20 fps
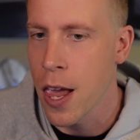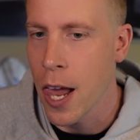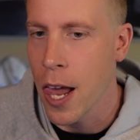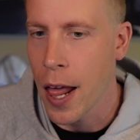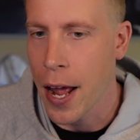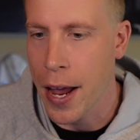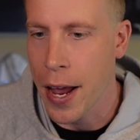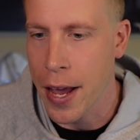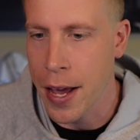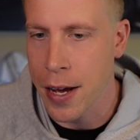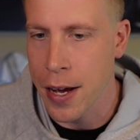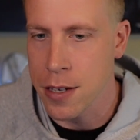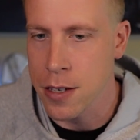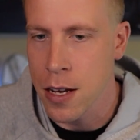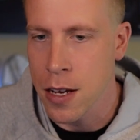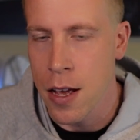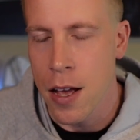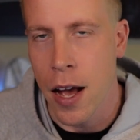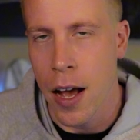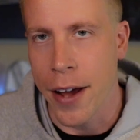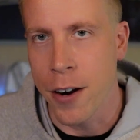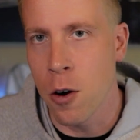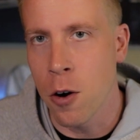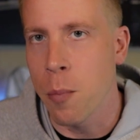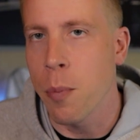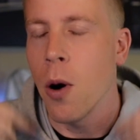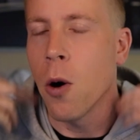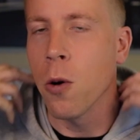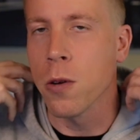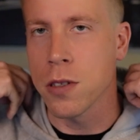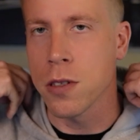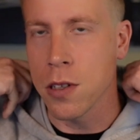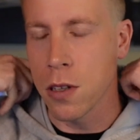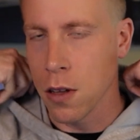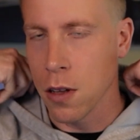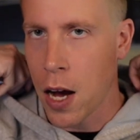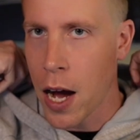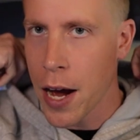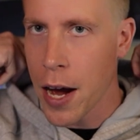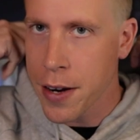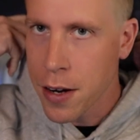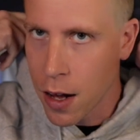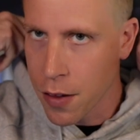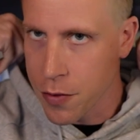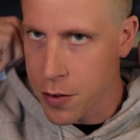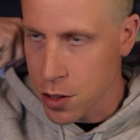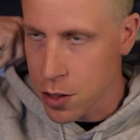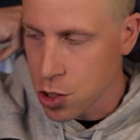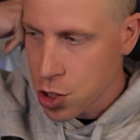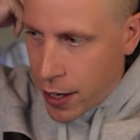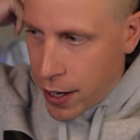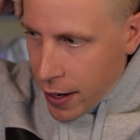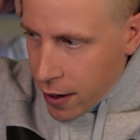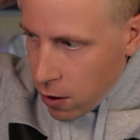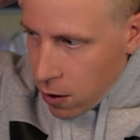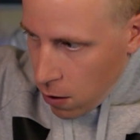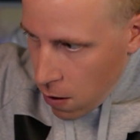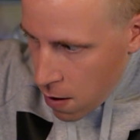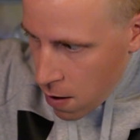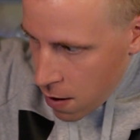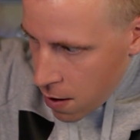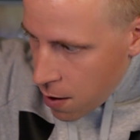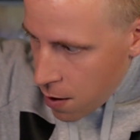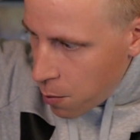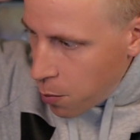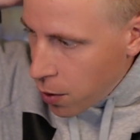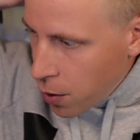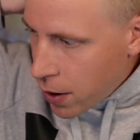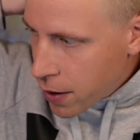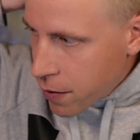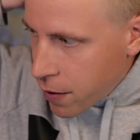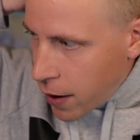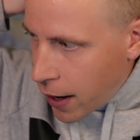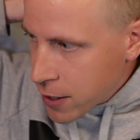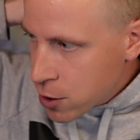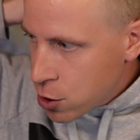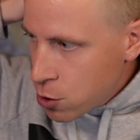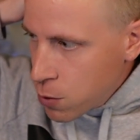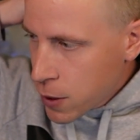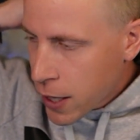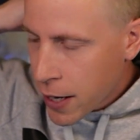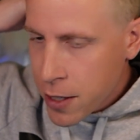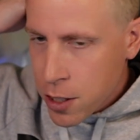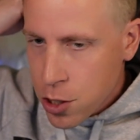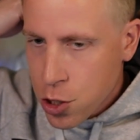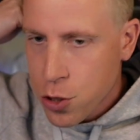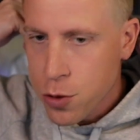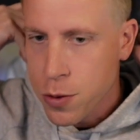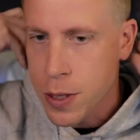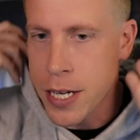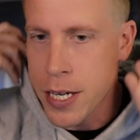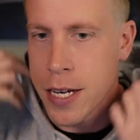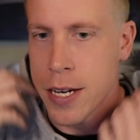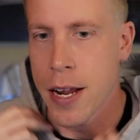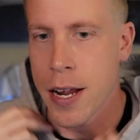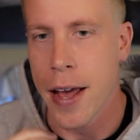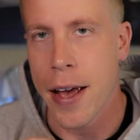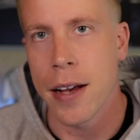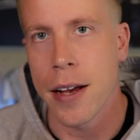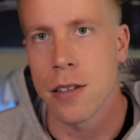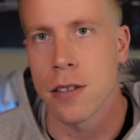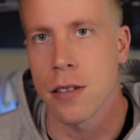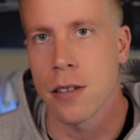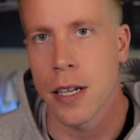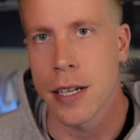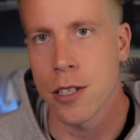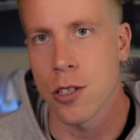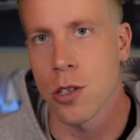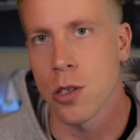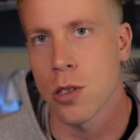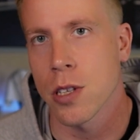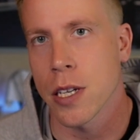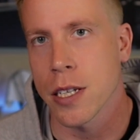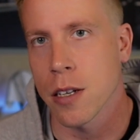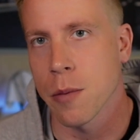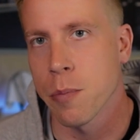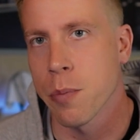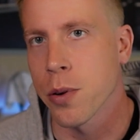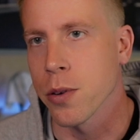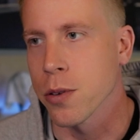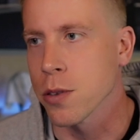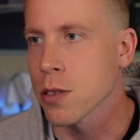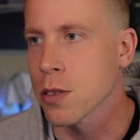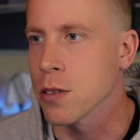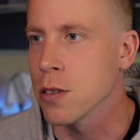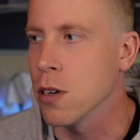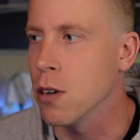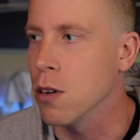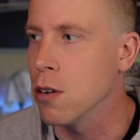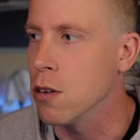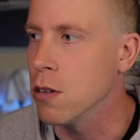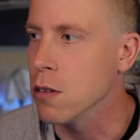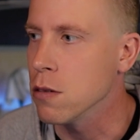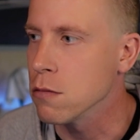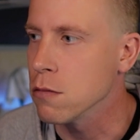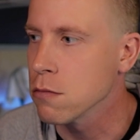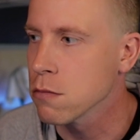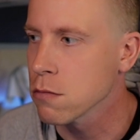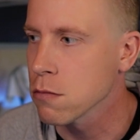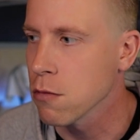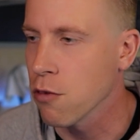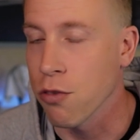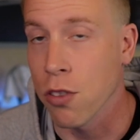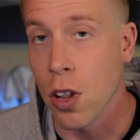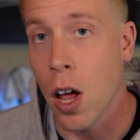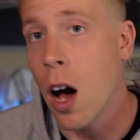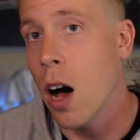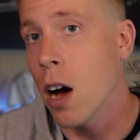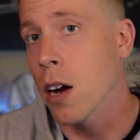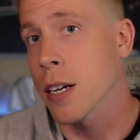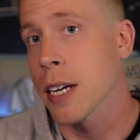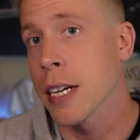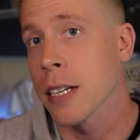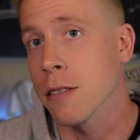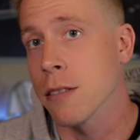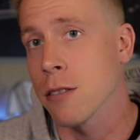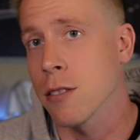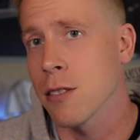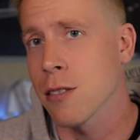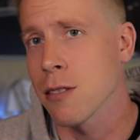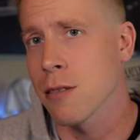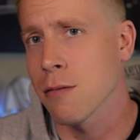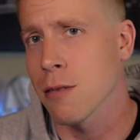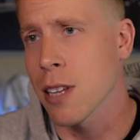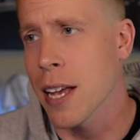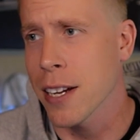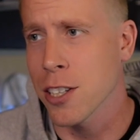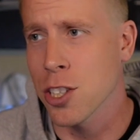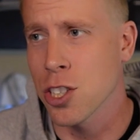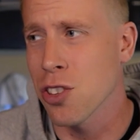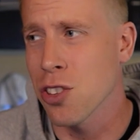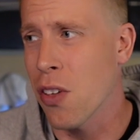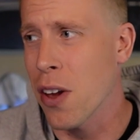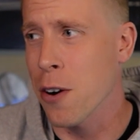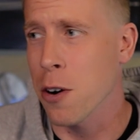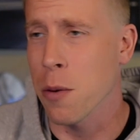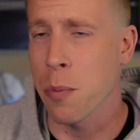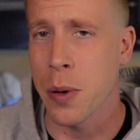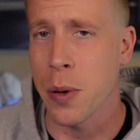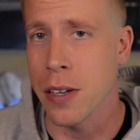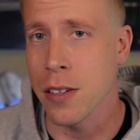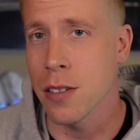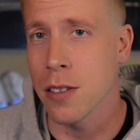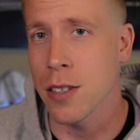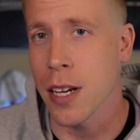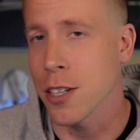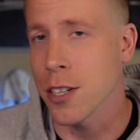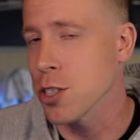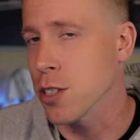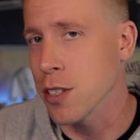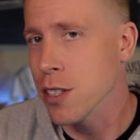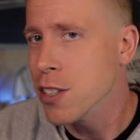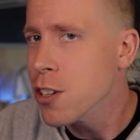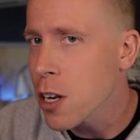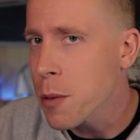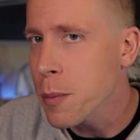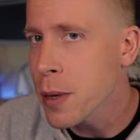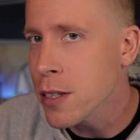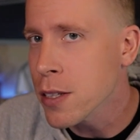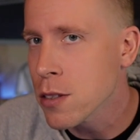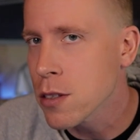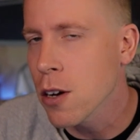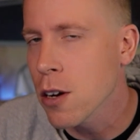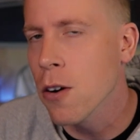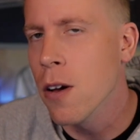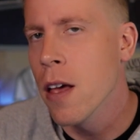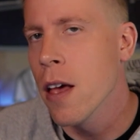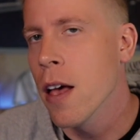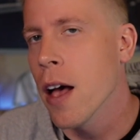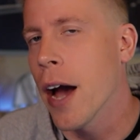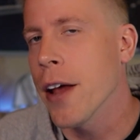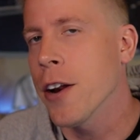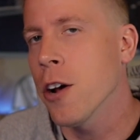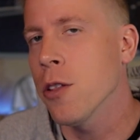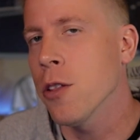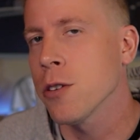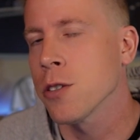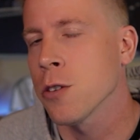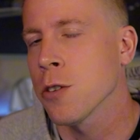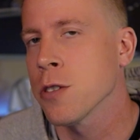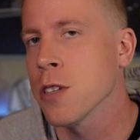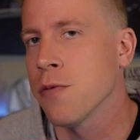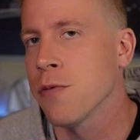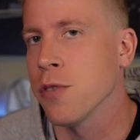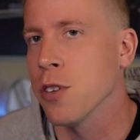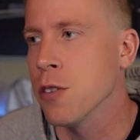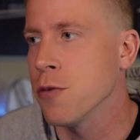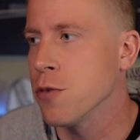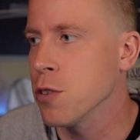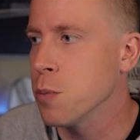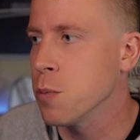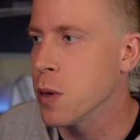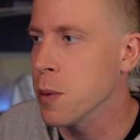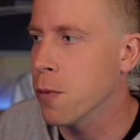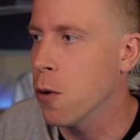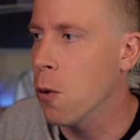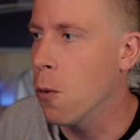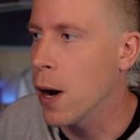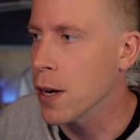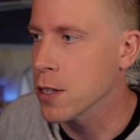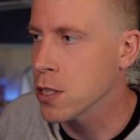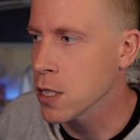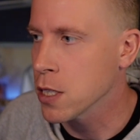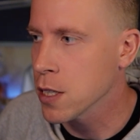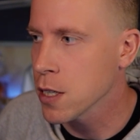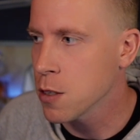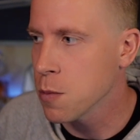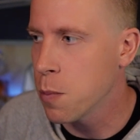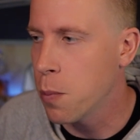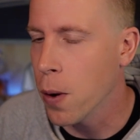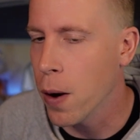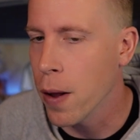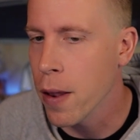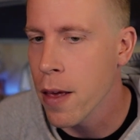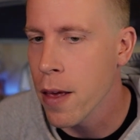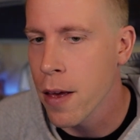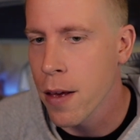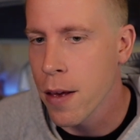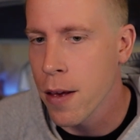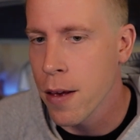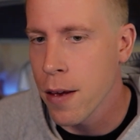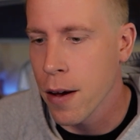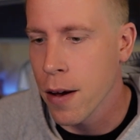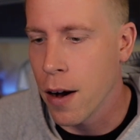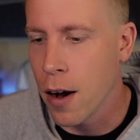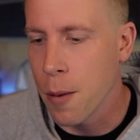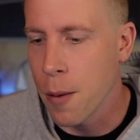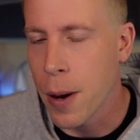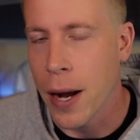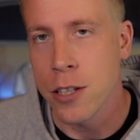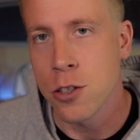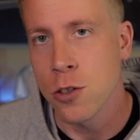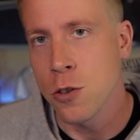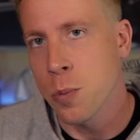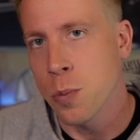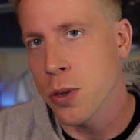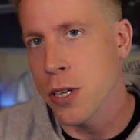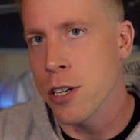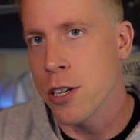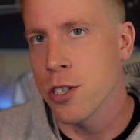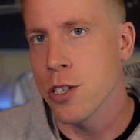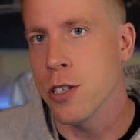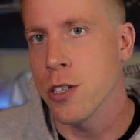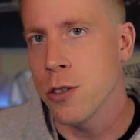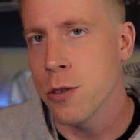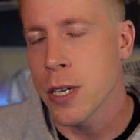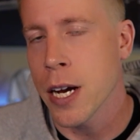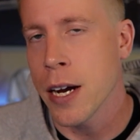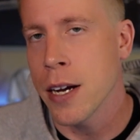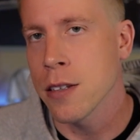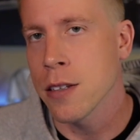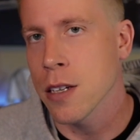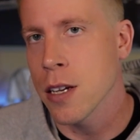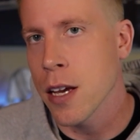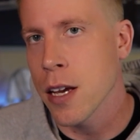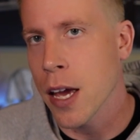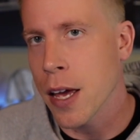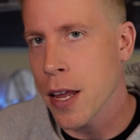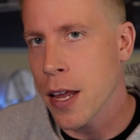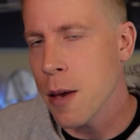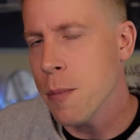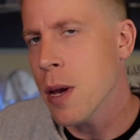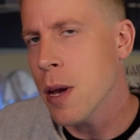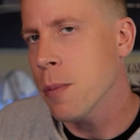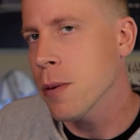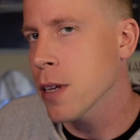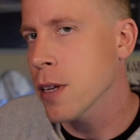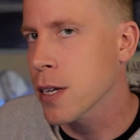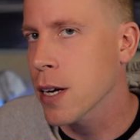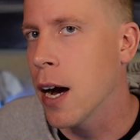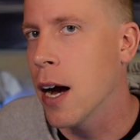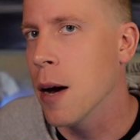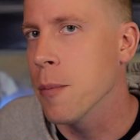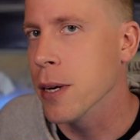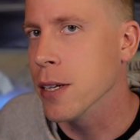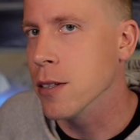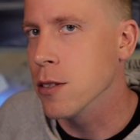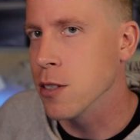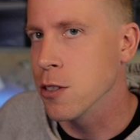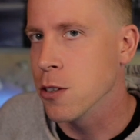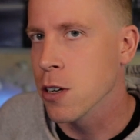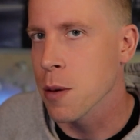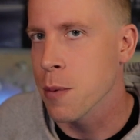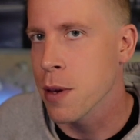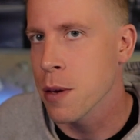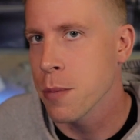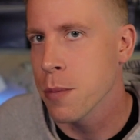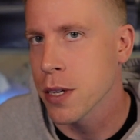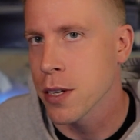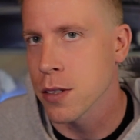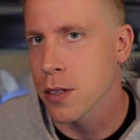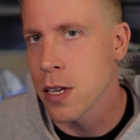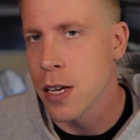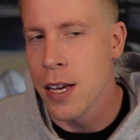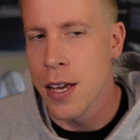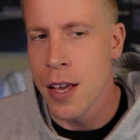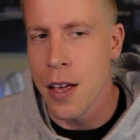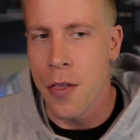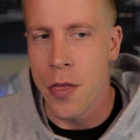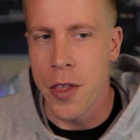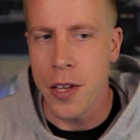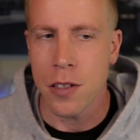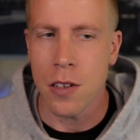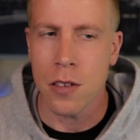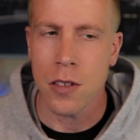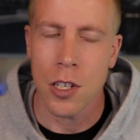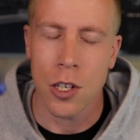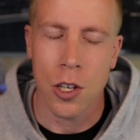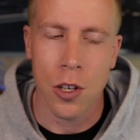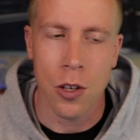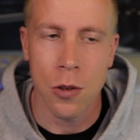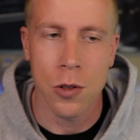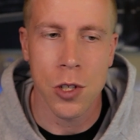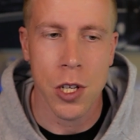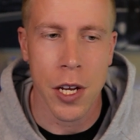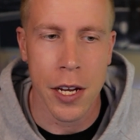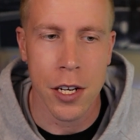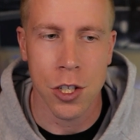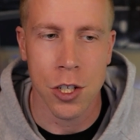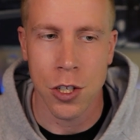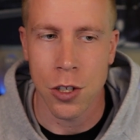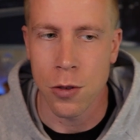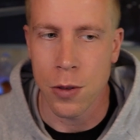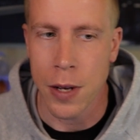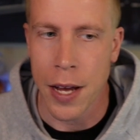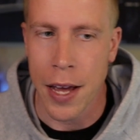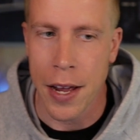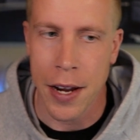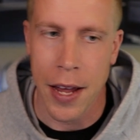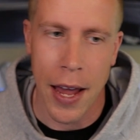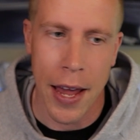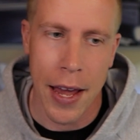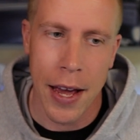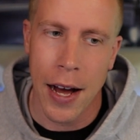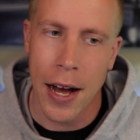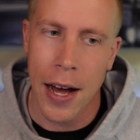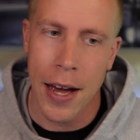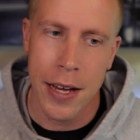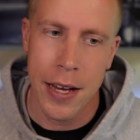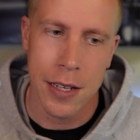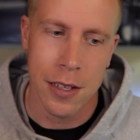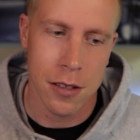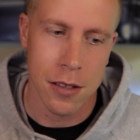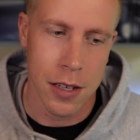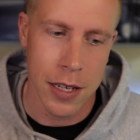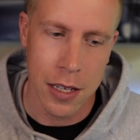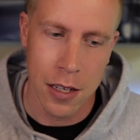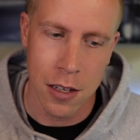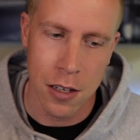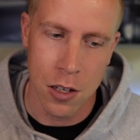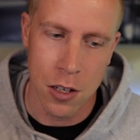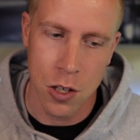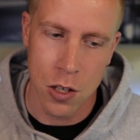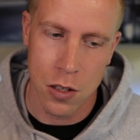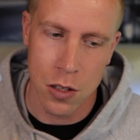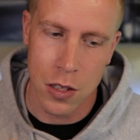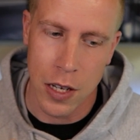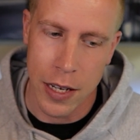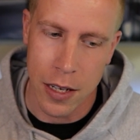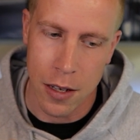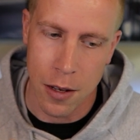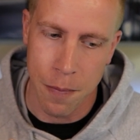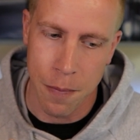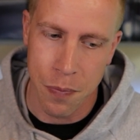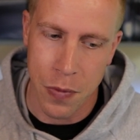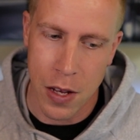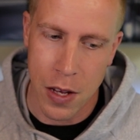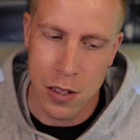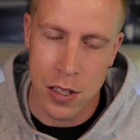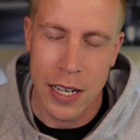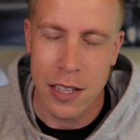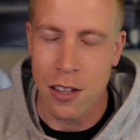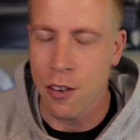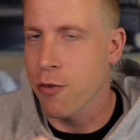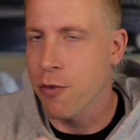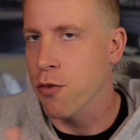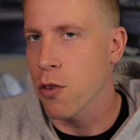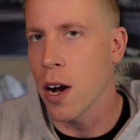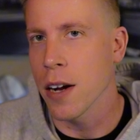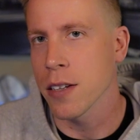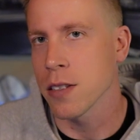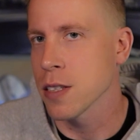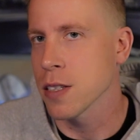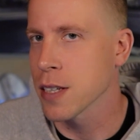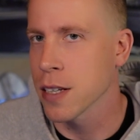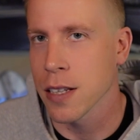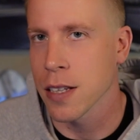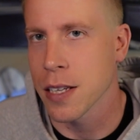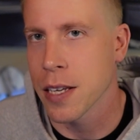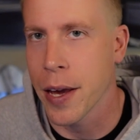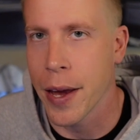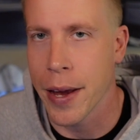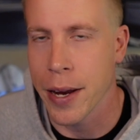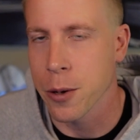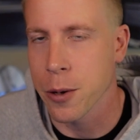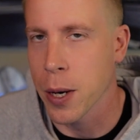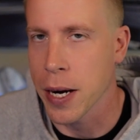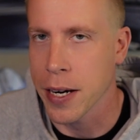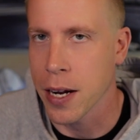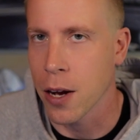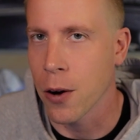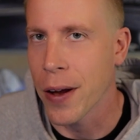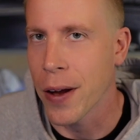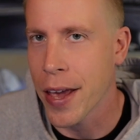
and I don't post a lot on this channel, but I do kind of treat it as like, just like a personal vlog and / therapy session. You know what I mean? So I know there's only a few of you people watching this, but I do appreciate you guys, and hit me up in the comments. You know what I mean? Because this is a huge issue, and AI is like gonna just like, it's like the frosting on the cake right now.